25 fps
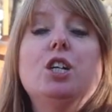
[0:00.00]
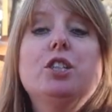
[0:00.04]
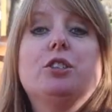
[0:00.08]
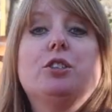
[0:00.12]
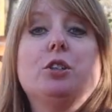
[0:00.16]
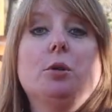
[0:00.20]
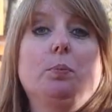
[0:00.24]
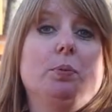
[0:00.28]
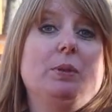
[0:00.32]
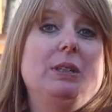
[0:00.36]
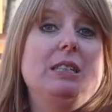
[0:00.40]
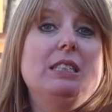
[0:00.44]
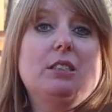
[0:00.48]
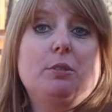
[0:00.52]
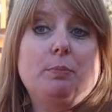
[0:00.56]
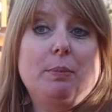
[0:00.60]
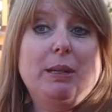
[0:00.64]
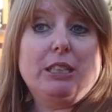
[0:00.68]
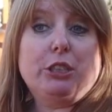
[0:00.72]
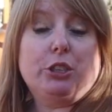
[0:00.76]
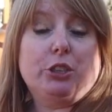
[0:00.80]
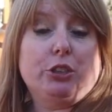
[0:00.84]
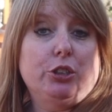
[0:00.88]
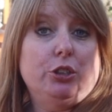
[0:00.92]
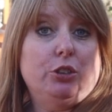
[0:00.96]
So please
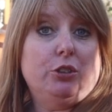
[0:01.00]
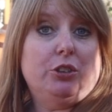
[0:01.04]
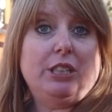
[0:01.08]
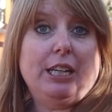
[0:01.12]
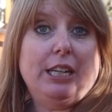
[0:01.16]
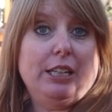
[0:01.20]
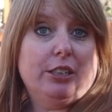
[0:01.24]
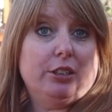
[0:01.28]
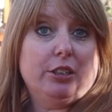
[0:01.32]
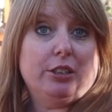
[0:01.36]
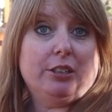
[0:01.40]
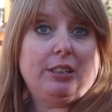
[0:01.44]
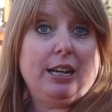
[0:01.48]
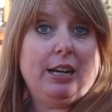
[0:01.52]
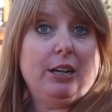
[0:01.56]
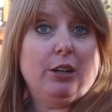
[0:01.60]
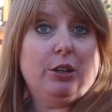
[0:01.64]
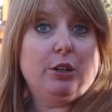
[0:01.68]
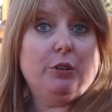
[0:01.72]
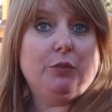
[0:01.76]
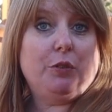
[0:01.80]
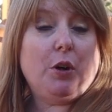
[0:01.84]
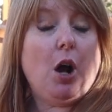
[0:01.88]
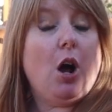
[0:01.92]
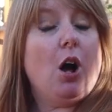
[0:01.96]
make sure you take good
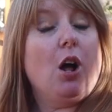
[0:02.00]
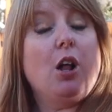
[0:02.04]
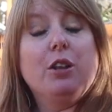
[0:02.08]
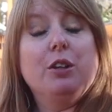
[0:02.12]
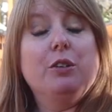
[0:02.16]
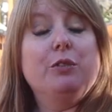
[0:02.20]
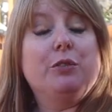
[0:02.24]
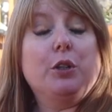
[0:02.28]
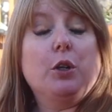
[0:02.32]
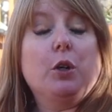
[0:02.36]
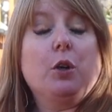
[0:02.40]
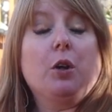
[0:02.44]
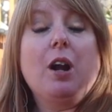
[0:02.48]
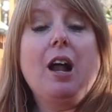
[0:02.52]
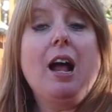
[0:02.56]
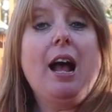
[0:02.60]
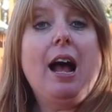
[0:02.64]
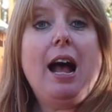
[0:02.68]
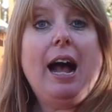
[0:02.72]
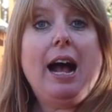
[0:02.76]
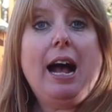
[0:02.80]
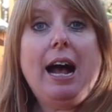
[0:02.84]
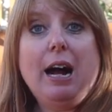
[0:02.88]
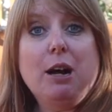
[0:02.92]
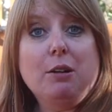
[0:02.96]
care of all of your
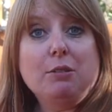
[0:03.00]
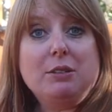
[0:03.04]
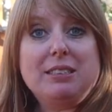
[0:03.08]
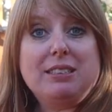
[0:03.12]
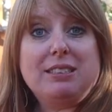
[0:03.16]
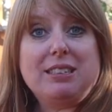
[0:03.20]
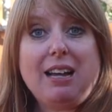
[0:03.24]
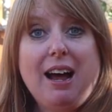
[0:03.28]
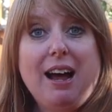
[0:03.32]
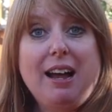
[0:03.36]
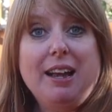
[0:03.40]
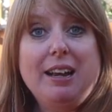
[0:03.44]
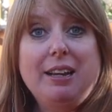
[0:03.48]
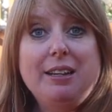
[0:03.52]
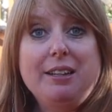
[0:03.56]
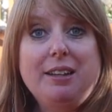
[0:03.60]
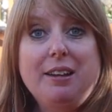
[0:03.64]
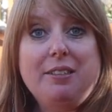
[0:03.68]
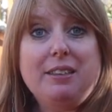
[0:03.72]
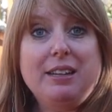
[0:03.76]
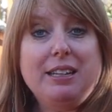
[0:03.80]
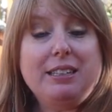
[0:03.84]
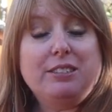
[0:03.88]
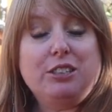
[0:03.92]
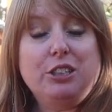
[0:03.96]

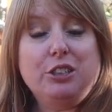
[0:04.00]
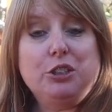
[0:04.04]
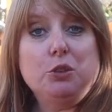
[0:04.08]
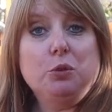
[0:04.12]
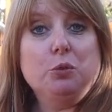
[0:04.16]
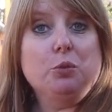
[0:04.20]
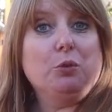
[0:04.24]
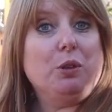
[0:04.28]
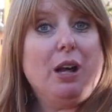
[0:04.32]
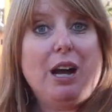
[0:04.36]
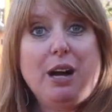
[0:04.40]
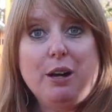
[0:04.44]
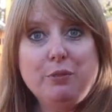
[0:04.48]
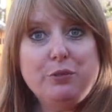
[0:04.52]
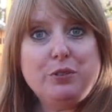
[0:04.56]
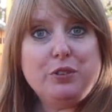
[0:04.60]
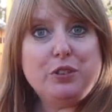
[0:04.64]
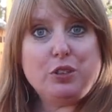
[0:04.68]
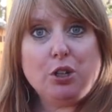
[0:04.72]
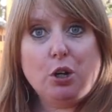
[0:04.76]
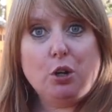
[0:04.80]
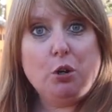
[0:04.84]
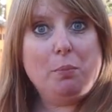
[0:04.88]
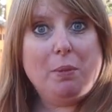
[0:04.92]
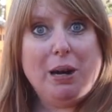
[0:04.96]
outside things that you love
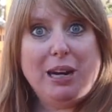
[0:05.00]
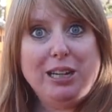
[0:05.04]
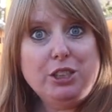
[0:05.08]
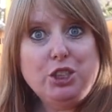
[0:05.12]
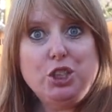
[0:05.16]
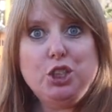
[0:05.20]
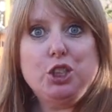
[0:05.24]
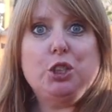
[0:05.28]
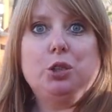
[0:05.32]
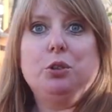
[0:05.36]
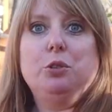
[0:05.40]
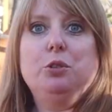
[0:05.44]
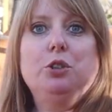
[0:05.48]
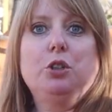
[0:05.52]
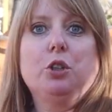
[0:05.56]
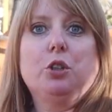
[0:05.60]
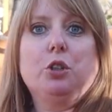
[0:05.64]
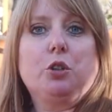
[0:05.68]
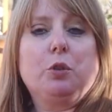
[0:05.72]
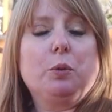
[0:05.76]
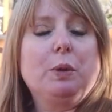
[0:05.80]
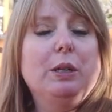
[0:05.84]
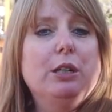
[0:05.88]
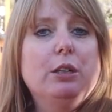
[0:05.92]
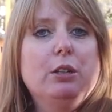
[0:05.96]
so much, your
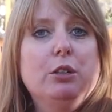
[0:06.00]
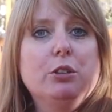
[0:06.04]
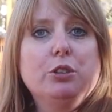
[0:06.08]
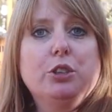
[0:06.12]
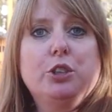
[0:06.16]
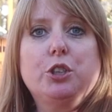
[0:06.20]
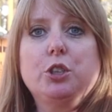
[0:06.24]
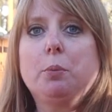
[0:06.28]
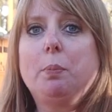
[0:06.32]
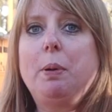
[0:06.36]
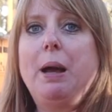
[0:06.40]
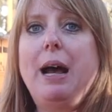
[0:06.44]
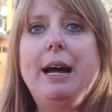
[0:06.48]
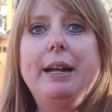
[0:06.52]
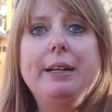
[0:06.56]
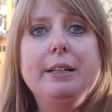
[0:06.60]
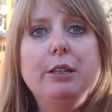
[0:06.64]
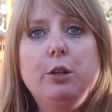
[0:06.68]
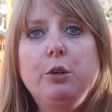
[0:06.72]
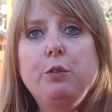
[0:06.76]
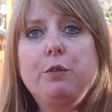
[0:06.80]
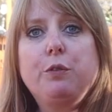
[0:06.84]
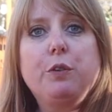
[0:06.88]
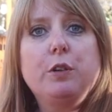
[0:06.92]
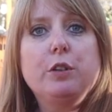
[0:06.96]
grills, your
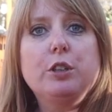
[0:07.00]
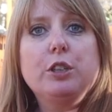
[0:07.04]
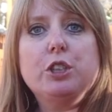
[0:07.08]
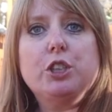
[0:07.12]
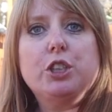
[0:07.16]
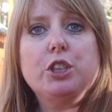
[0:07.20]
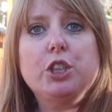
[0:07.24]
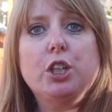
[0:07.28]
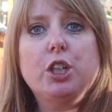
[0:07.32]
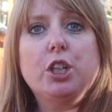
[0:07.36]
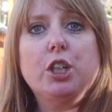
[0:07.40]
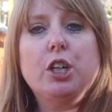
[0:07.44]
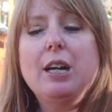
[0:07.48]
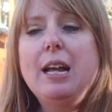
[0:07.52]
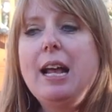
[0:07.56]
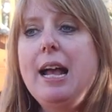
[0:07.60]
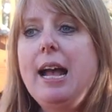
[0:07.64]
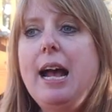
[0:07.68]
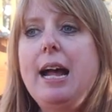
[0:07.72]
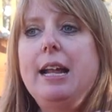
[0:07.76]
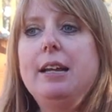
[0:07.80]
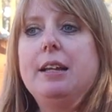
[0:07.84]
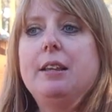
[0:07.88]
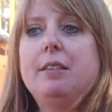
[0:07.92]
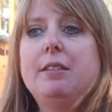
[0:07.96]
patio furniture,
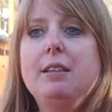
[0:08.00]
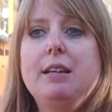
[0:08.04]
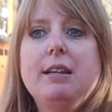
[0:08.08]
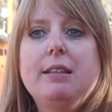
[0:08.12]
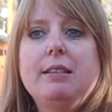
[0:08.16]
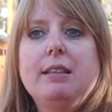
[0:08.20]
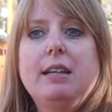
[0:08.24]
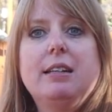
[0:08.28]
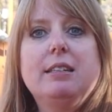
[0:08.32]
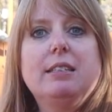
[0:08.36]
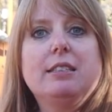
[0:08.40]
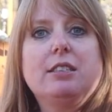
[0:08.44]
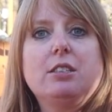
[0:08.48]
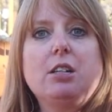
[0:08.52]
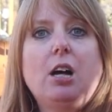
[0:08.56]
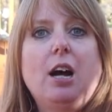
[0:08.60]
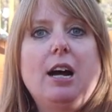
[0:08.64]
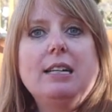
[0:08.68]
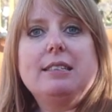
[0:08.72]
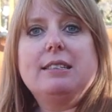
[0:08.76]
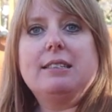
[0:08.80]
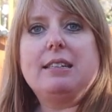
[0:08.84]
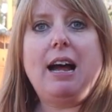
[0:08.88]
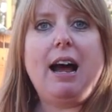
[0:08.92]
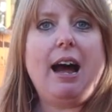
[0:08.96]
anything that is
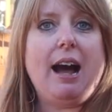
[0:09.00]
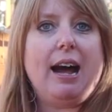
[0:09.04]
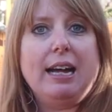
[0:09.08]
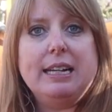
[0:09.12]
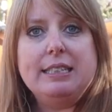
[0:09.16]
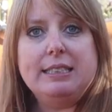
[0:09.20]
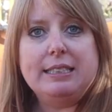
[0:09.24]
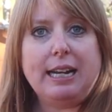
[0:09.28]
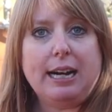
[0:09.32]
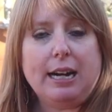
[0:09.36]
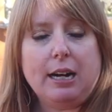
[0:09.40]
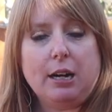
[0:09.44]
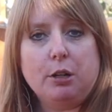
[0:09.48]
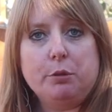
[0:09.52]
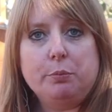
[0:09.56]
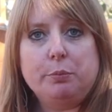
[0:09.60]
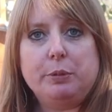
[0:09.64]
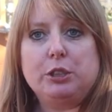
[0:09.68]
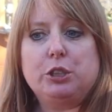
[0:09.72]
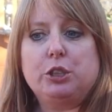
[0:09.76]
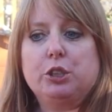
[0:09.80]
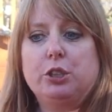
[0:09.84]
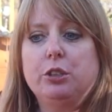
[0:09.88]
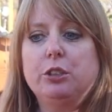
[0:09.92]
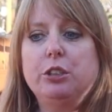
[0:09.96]
not tied down,
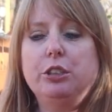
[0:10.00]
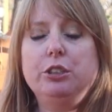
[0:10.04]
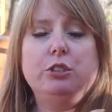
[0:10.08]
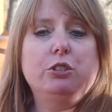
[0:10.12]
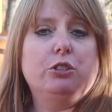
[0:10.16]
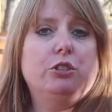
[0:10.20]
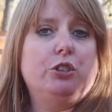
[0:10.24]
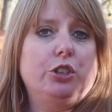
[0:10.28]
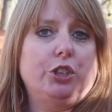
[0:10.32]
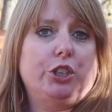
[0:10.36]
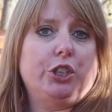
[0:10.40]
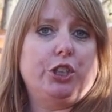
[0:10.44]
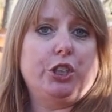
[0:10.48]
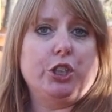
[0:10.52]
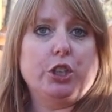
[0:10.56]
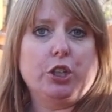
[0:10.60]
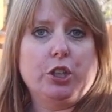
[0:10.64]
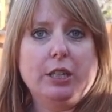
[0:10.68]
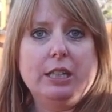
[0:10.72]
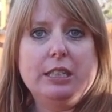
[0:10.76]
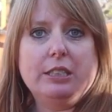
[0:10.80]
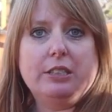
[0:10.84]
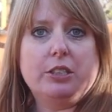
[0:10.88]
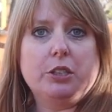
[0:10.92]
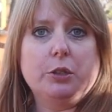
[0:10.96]
be sure that you
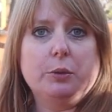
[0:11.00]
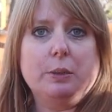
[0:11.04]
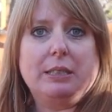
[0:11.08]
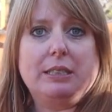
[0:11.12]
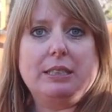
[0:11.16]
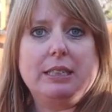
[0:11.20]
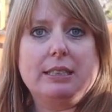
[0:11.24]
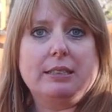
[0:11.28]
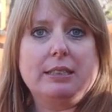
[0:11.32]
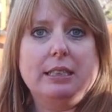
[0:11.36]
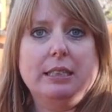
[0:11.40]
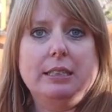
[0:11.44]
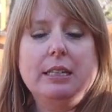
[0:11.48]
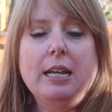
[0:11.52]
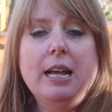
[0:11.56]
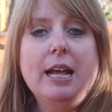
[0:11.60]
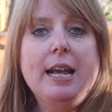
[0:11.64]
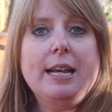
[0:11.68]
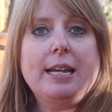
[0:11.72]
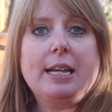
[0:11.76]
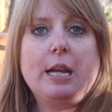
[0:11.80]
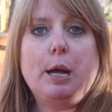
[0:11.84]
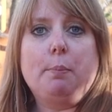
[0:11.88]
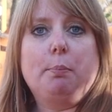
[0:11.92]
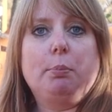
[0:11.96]
secure it so it doesn't
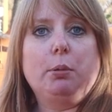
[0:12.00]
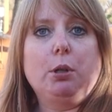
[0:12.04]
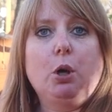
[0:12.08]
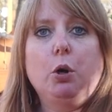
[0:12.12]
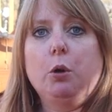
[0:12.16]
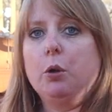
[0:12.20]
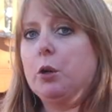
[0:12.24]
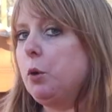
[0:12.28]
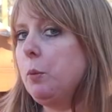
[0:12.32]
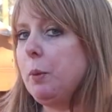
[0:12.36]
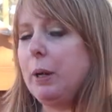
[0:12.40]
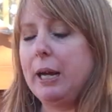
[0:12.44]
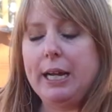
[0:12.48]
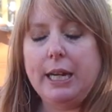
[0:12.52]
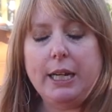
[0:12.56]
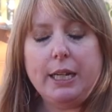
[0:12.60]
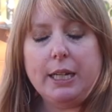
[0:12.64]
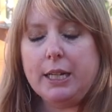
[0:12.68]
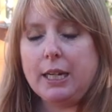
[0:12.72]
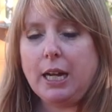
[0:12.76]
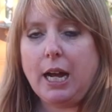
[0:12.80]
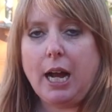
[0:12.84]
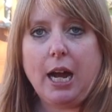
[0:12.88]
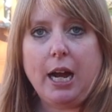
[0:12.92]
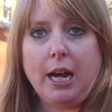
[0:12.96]
get blown
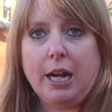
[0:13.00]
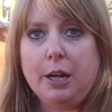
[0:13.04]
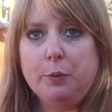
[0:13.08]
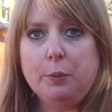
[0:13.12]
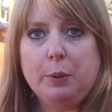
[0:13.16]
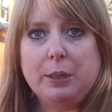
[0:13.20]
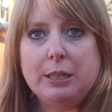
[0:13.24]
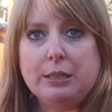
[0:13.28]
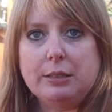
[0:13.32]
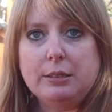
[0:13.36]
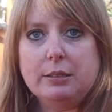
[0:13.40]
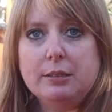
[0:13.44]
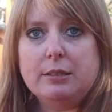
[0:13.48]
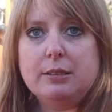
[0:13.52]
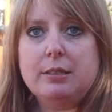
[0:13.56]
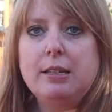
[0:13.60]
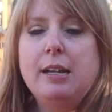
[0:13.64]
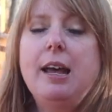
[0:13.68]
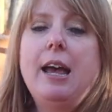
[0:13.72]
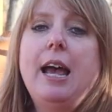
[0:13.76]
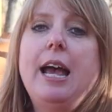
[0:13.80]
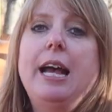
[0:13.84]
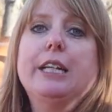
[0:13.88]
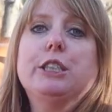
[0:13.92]
away in high winds.